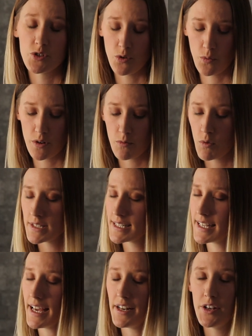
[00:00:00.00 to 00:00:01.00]
So we're once
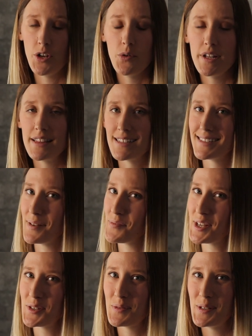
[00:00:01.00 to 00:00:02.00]
again noting the same
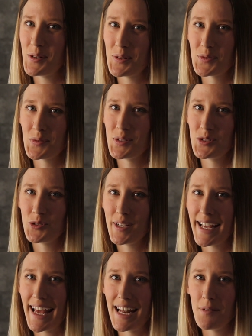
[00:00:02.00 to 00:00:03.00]
things we notice with the
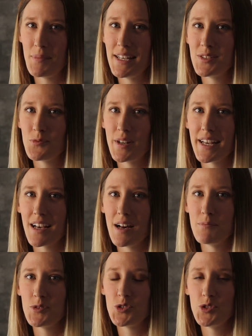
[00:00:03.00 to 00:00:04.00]
tree canopies when it
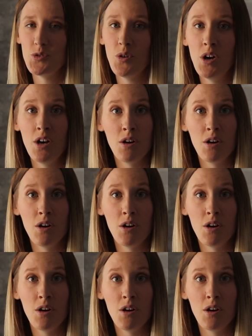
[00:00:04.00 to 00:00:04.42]
comes to